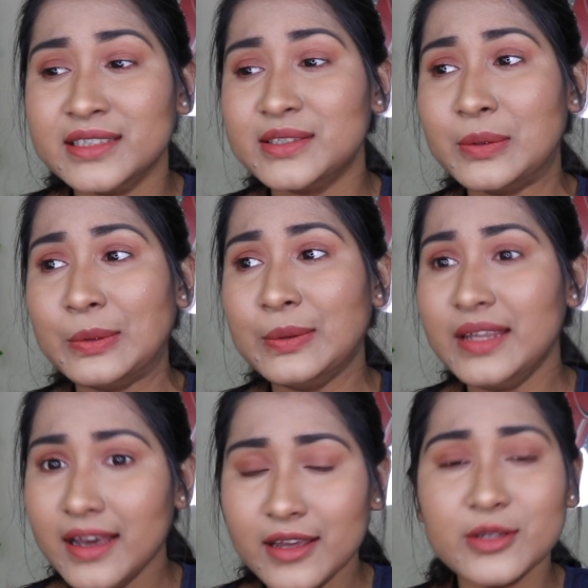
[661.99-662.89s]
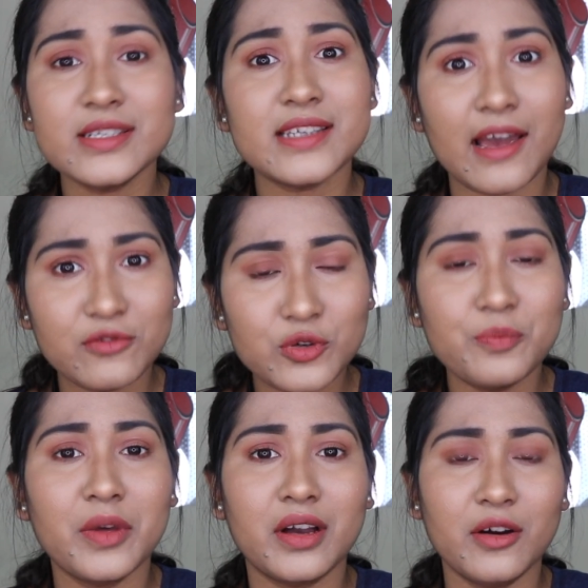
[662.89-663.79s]
So yeah, you just have to
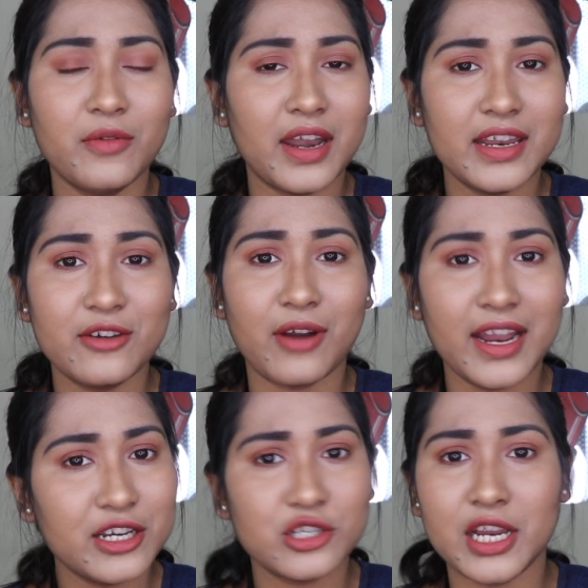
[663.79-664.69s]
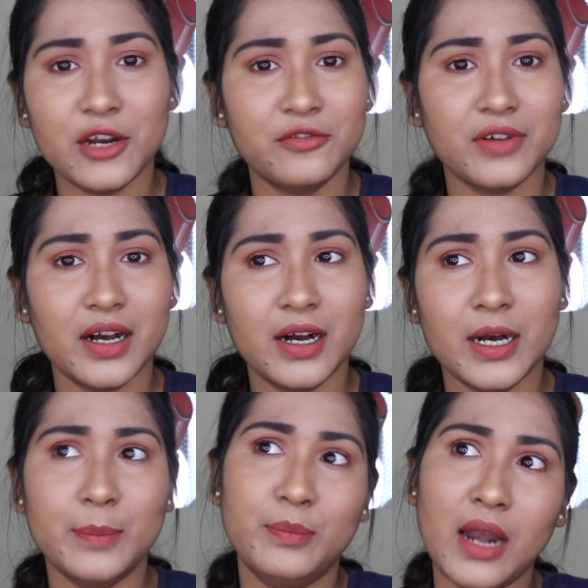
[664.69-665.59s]
pick a very right shade of
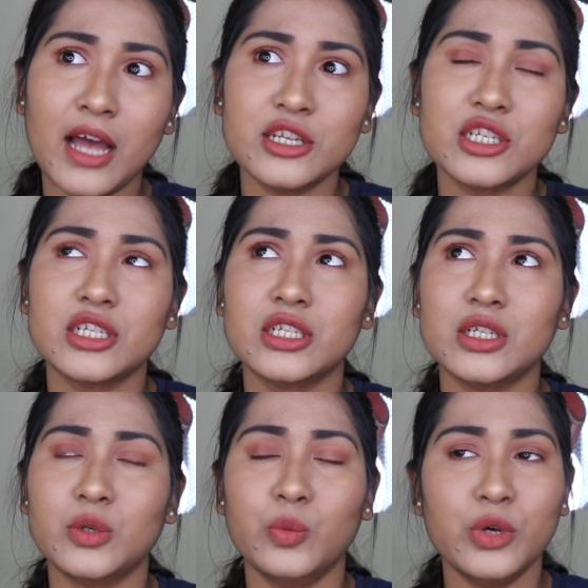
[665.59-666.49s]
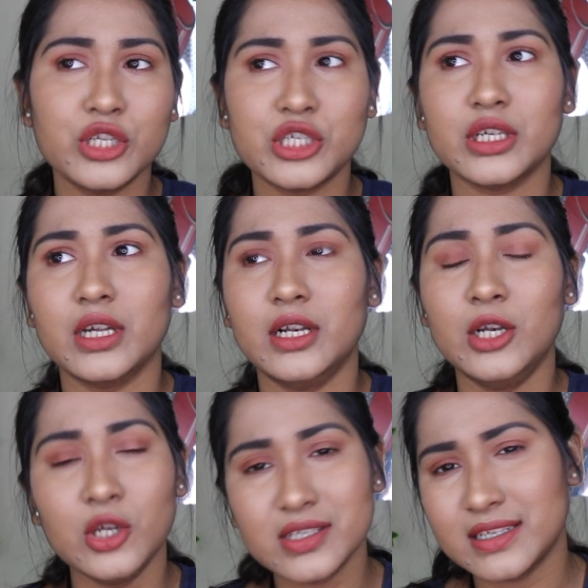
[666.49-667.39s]
blush which
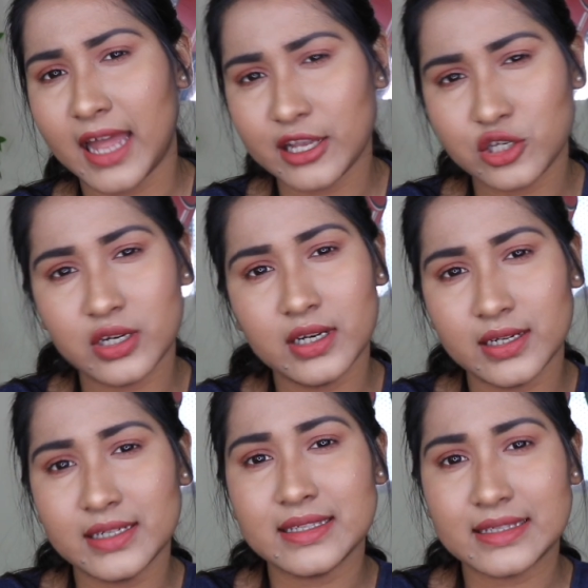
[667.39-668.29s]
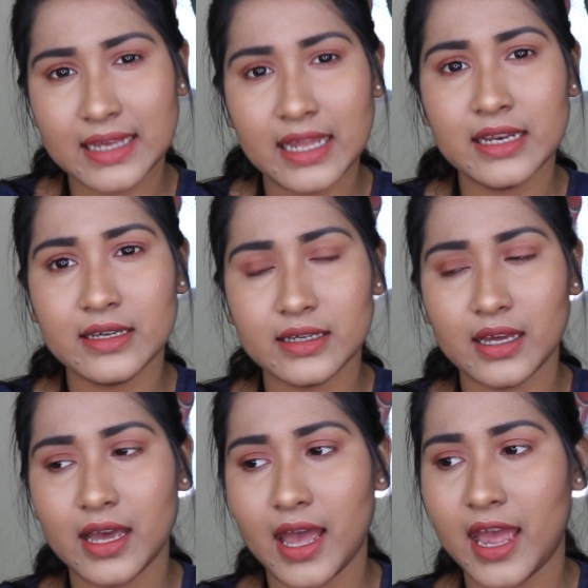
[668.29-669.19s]
looks natural in your skin,
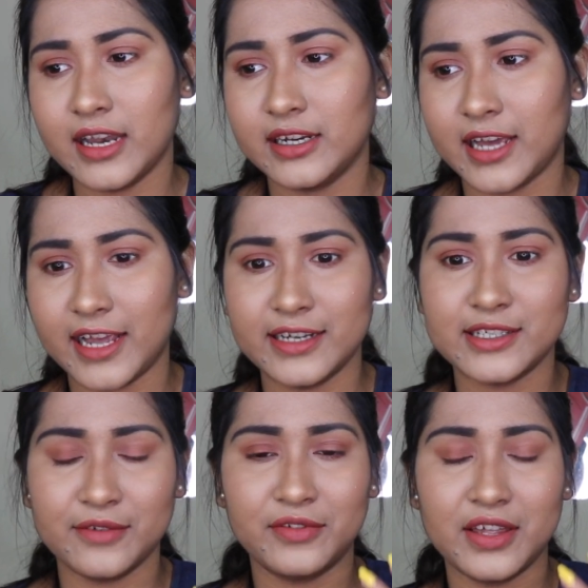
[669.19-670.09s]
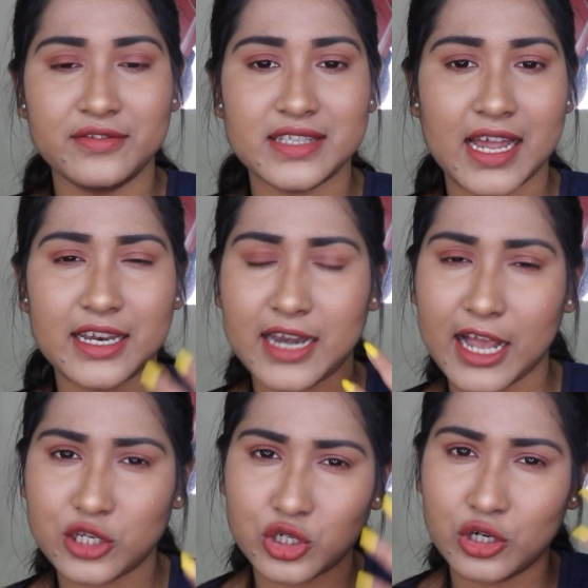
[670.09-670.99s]
and it kind of gives that
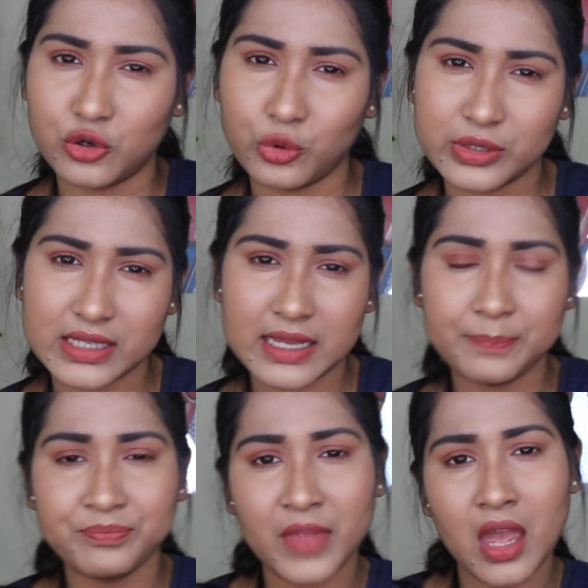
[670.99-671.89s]
natural rosy